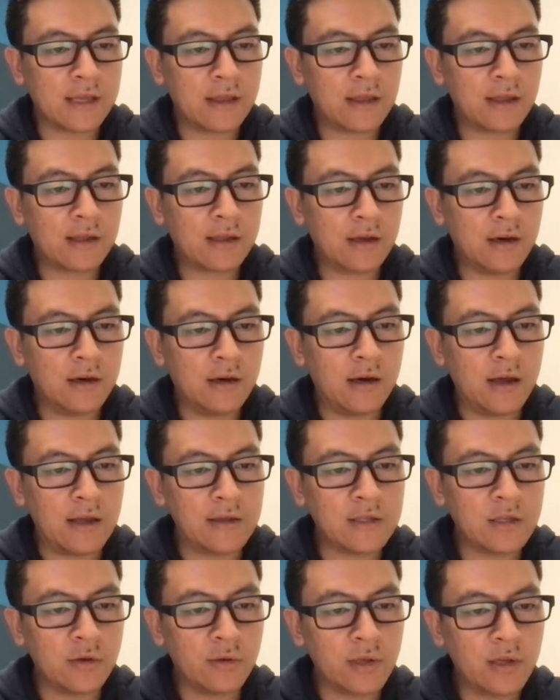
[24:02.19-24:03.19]
think
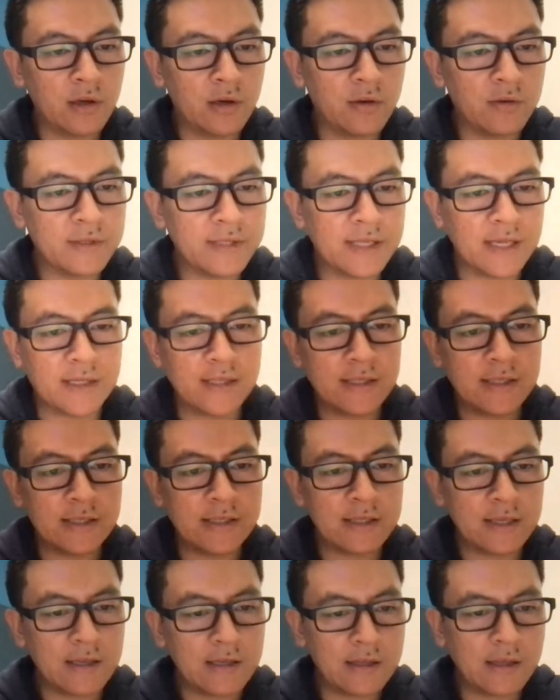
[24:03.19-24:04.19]
Antonio
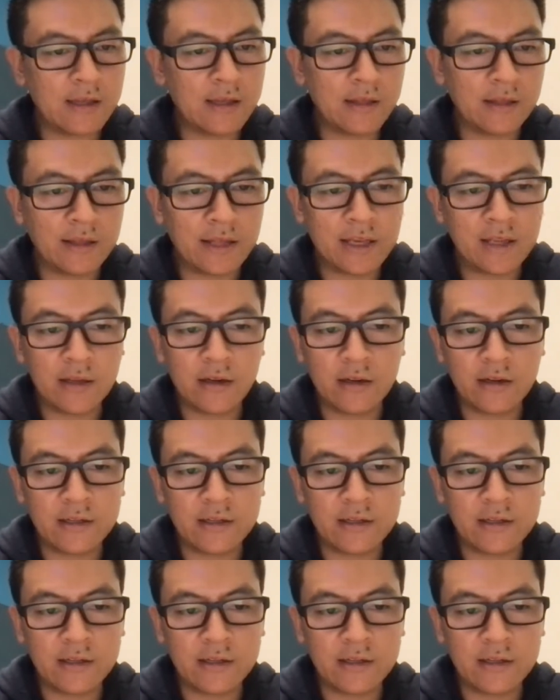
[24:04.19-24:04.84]
Senzatela